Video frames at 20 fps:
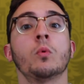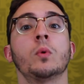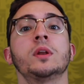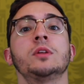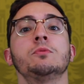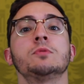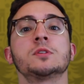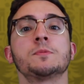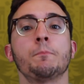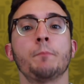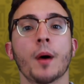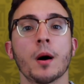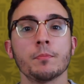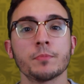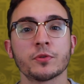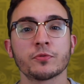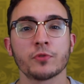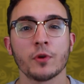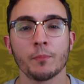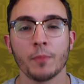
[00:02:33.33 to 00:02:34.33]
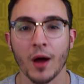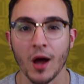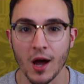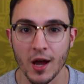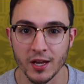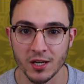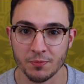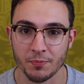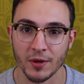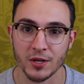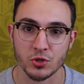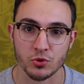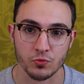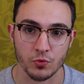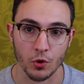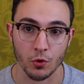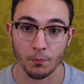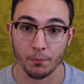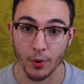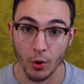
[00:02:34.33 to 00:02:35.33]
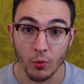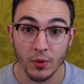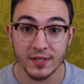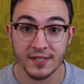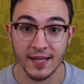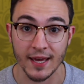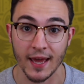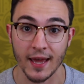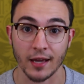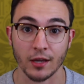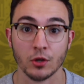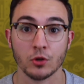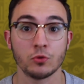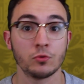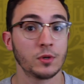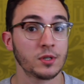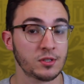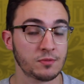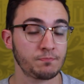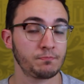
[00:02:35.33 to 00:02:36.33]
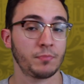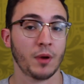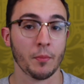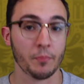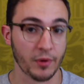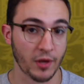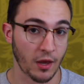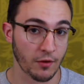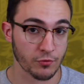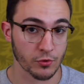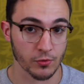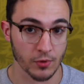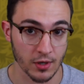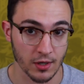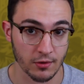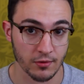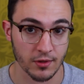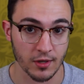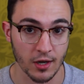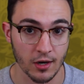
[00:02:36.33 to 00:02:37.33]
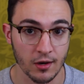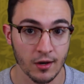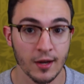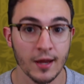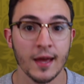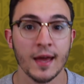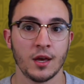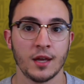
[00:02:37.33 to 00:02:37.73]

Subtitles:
when he was bumped from behind by Jerome Boateng, who was bumping everyone out there,